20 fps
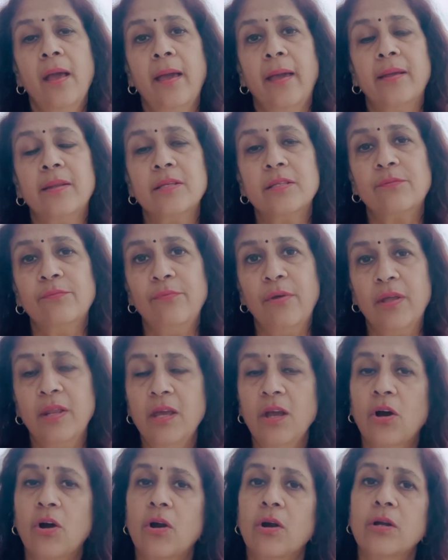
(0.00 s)
it is
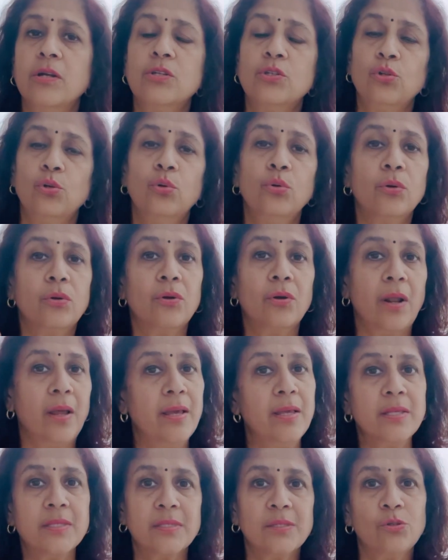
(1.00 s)
very hard to
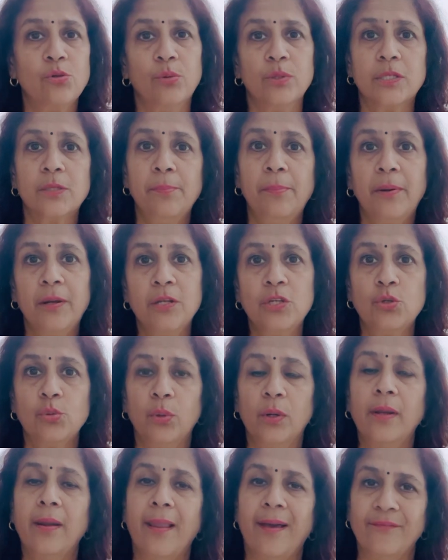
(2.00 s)
rise to a
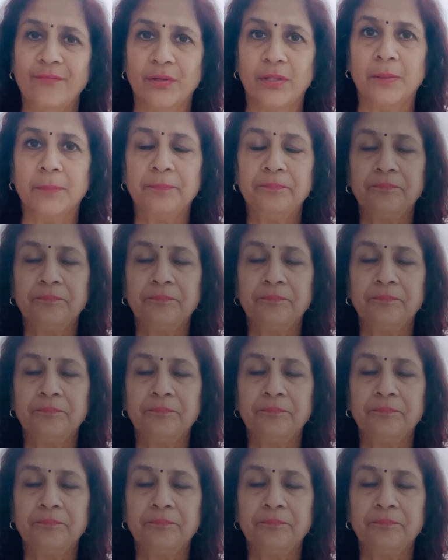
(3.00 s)
spiritual level.